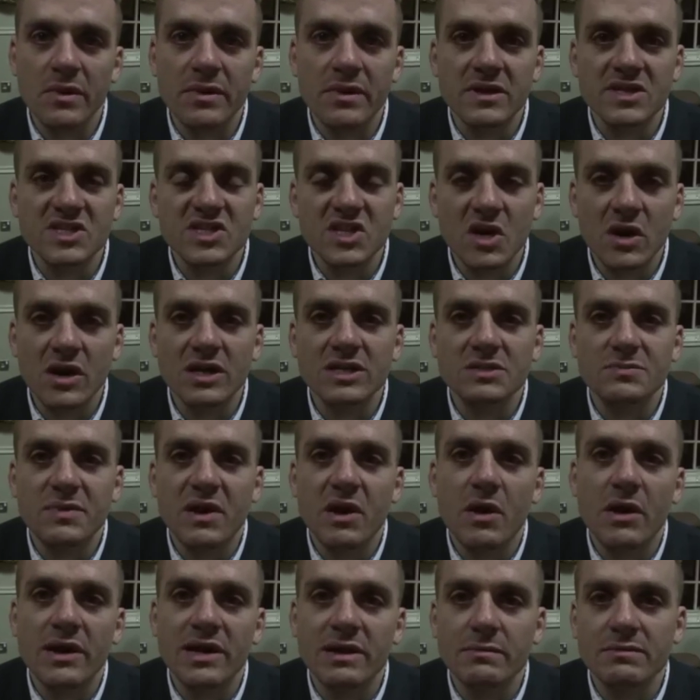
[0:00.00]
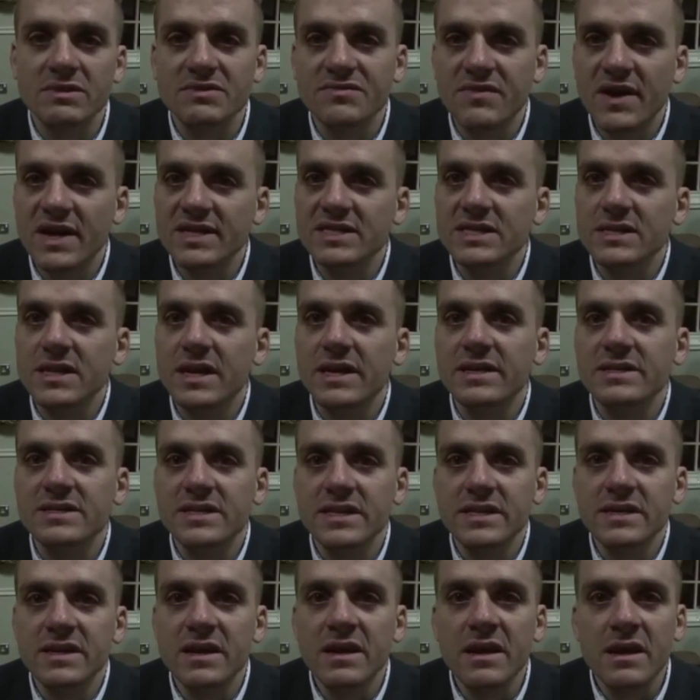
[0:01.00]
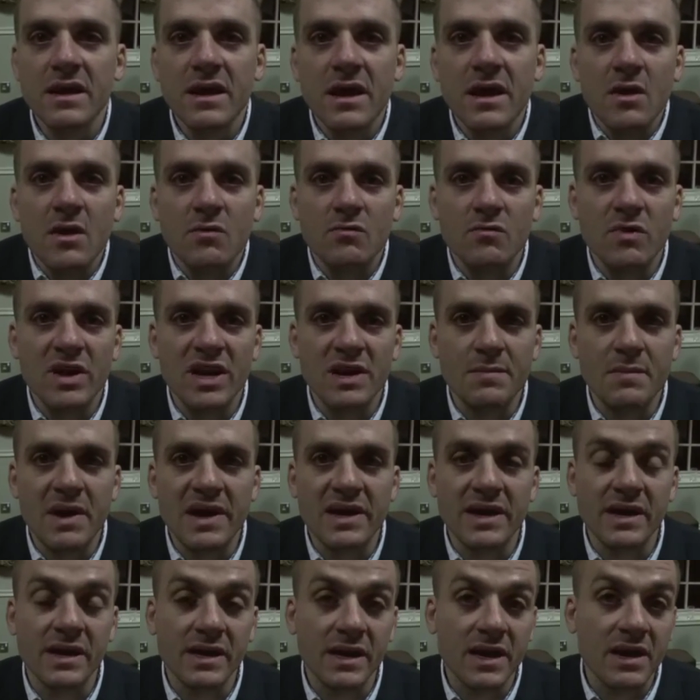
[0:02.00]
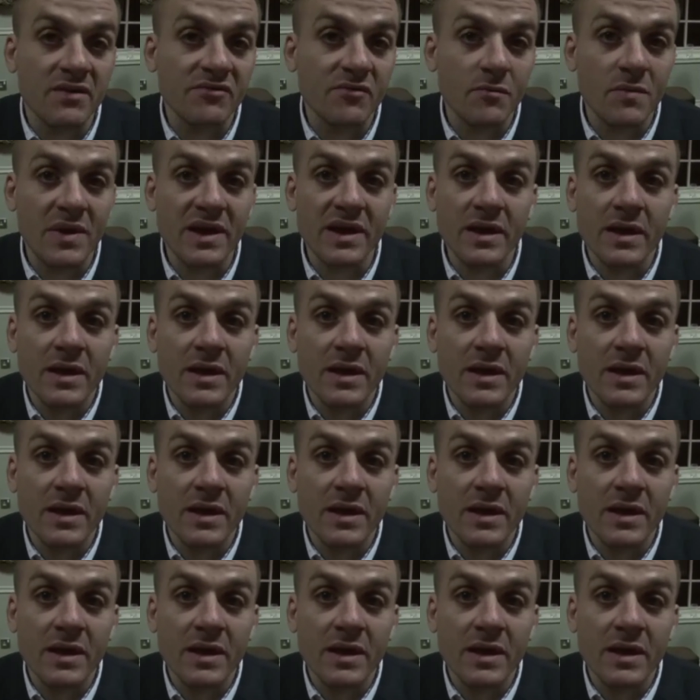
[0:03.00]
and the science behind it was fascinating, really made it clear for me.